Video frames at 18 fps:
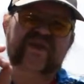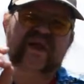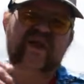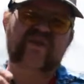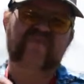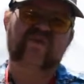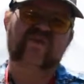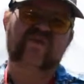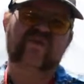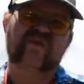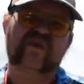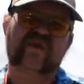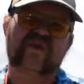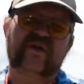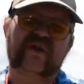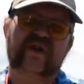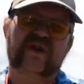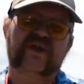
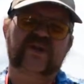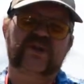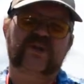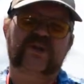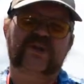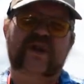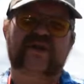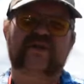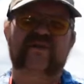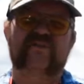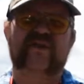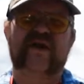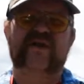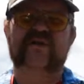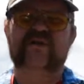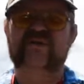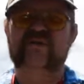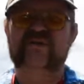episode shot on my
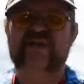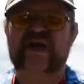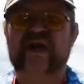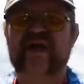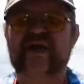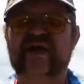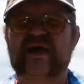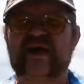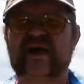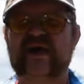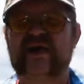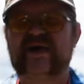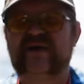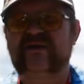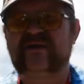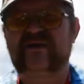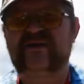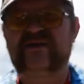new
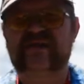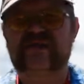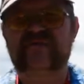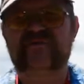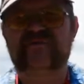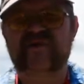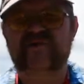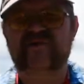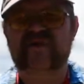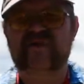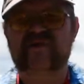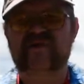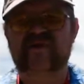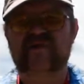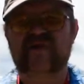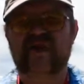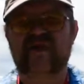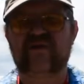Nikon
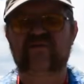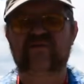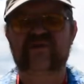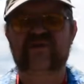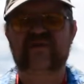D5600